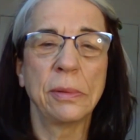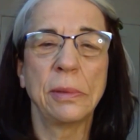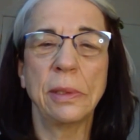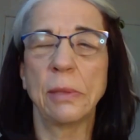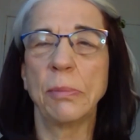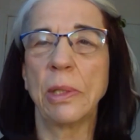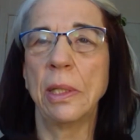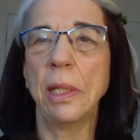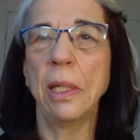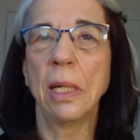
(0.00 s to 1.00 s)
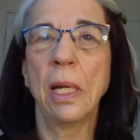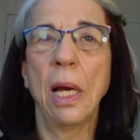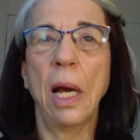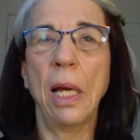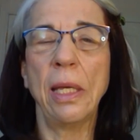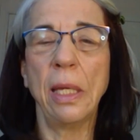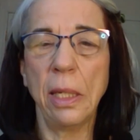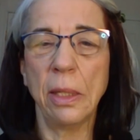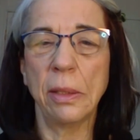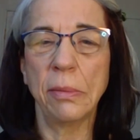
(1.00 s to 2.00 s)
disability, I
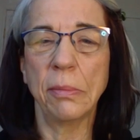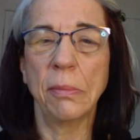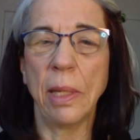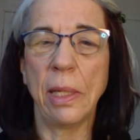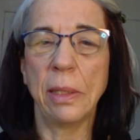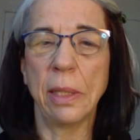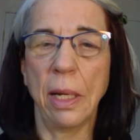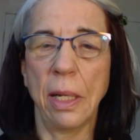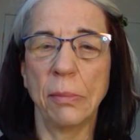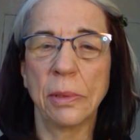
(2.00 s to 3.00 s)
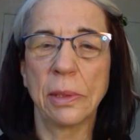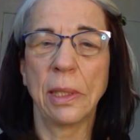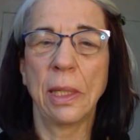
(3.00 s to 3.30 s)
hid many times.